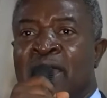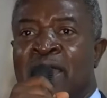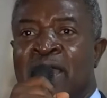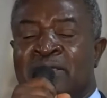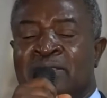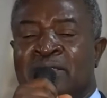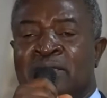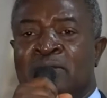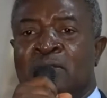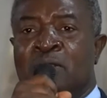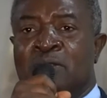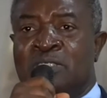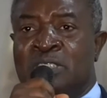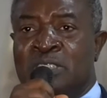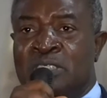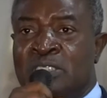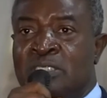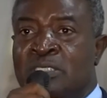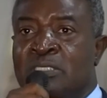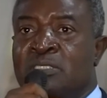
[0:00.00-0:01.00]
gas
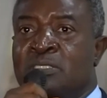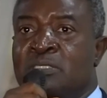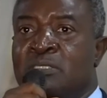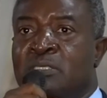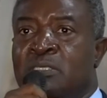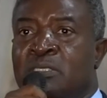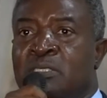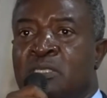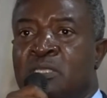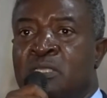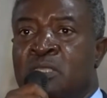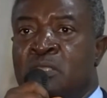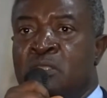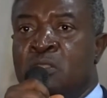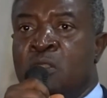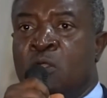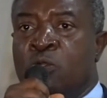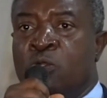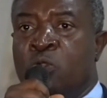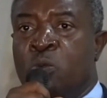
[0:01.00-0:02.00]
industries in
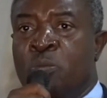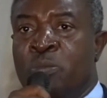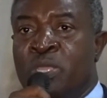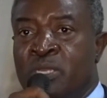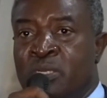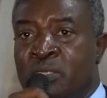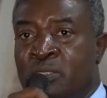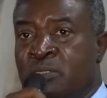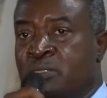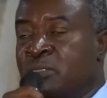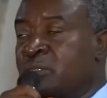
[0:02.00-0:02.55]
your domain.